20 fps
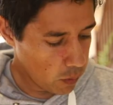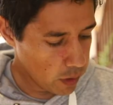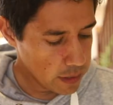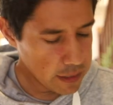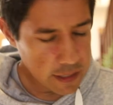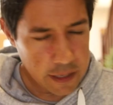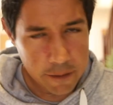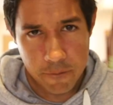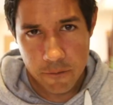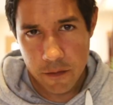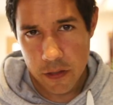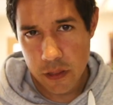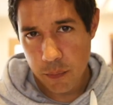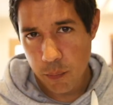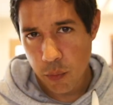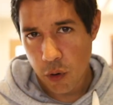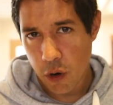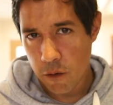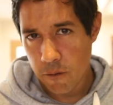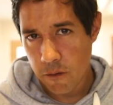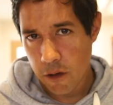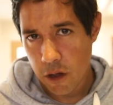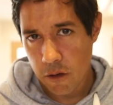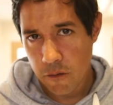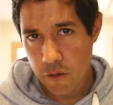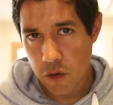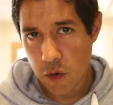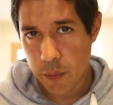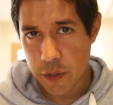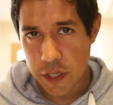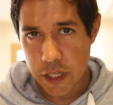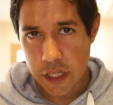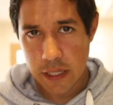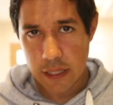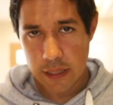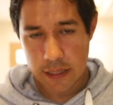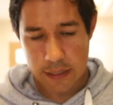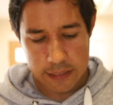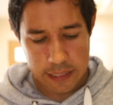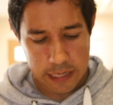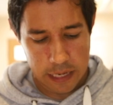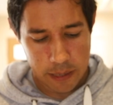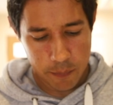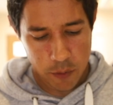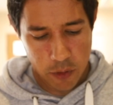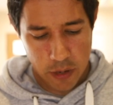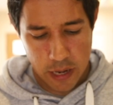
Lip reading: When I say fit the profile for your particular setup,